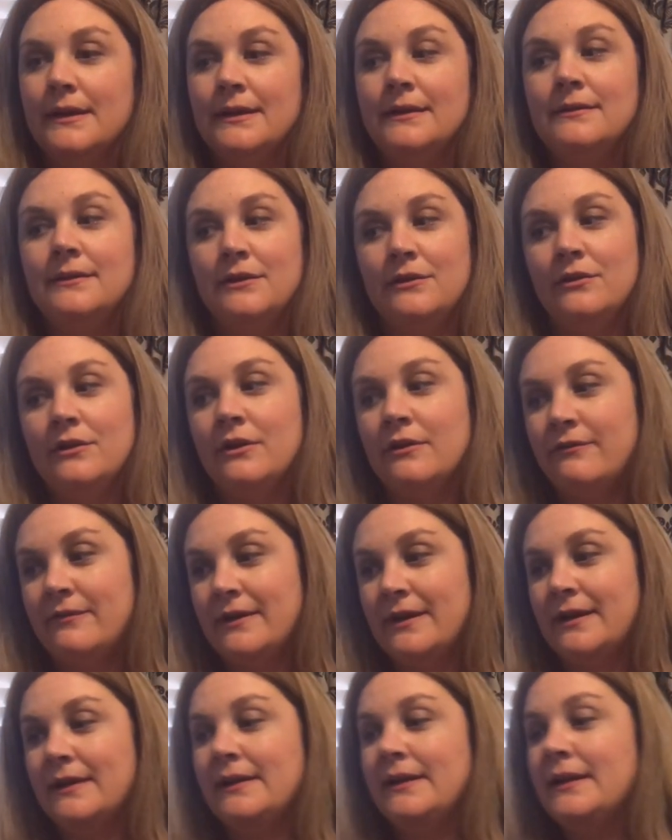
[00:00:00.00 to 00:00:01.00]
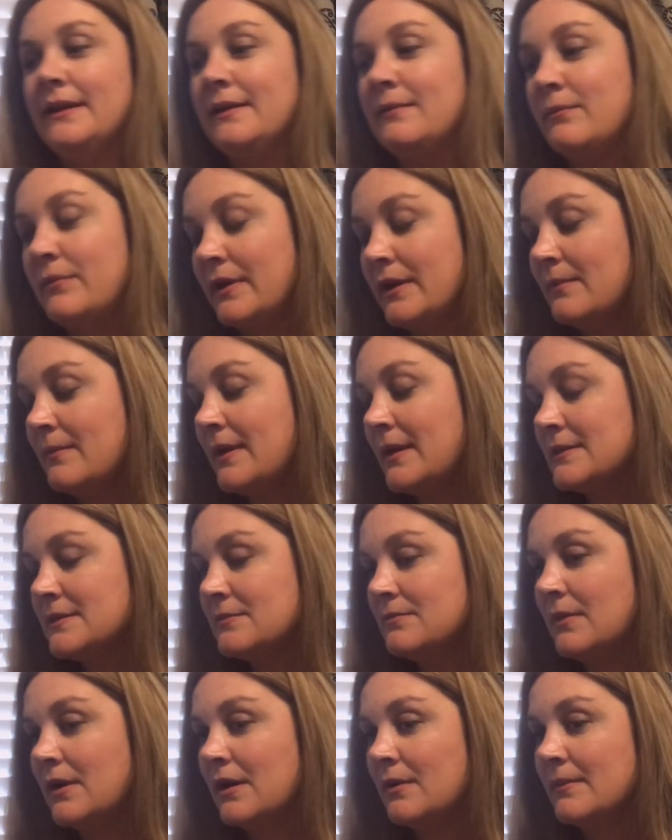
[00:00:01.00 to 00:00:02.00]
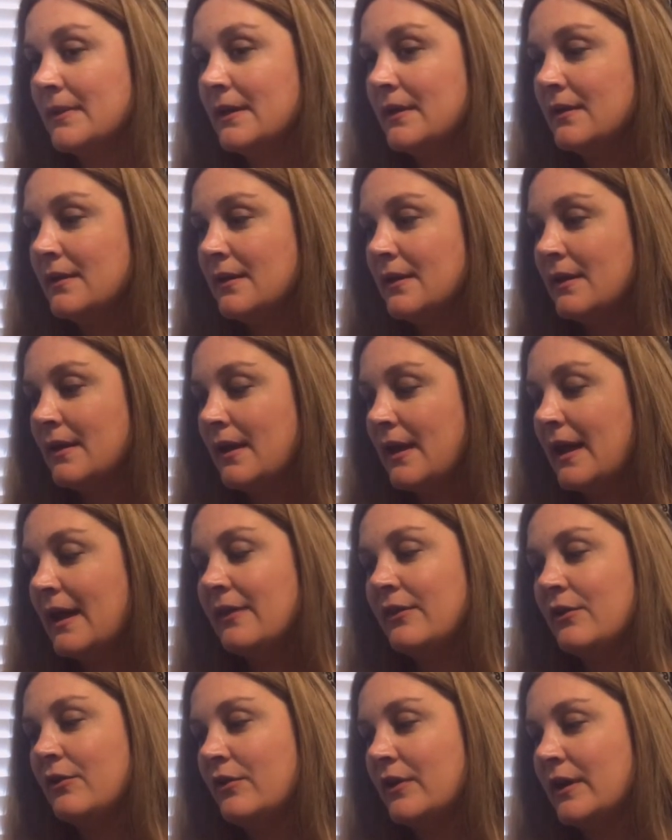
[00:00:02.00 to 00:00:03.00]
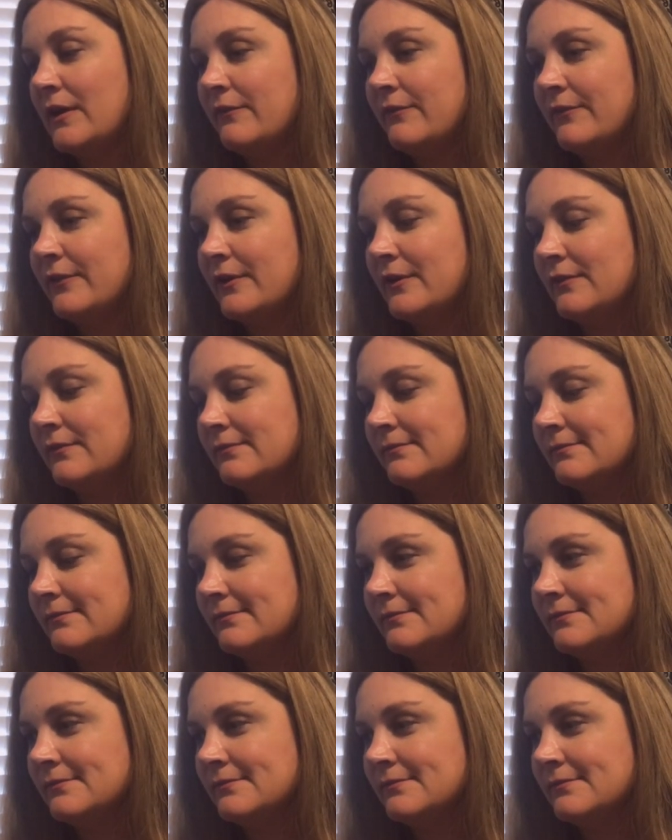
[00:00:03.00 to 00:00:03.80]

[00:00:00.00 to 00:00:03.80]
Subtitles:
Yeah. You want to go find it and bring it back to mommy? And the grapefruit.